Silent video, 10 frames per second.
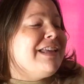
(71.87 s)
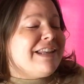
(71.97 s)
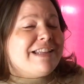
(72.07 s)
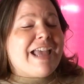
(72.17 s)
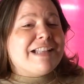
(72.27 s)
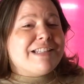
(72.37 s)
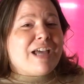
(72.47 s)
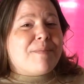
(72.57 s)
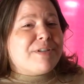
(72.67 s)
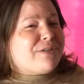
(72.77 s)
getting cats
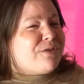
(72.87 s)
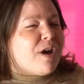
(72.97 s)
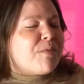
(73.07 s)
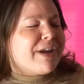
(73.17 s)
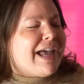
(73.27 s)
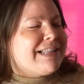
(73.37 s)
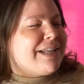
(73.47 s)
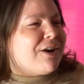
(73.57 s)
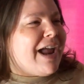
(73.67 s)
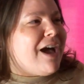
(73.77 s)
adopted, so no more cats
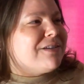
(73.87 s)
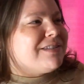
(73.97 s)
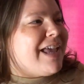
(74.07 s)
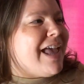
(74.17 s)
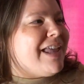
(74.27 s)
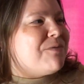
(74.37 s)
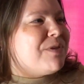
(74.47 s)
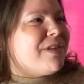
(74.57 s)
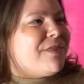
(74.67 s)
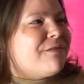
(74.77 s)
at our house. And
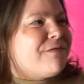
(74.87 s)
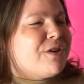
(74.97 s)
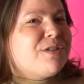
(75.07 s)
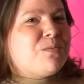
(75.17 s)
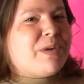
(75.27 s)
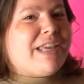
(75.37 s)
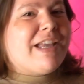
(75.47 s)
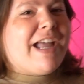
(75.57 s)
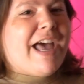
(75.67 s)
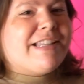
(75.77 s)
within the first
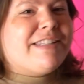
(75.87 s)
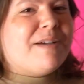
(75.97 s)
week, I had